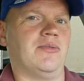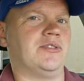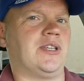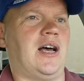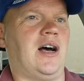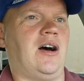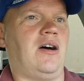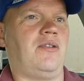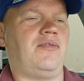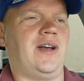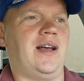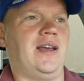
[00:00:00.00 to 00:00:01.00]
It was all
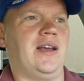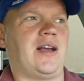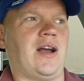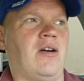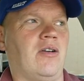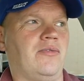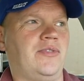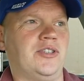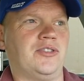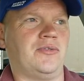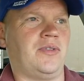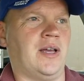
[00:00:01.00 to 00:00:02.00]
fake,
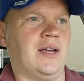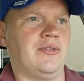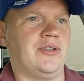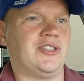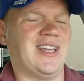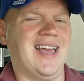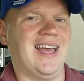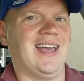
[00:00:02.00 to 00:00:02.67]
artificial flavors.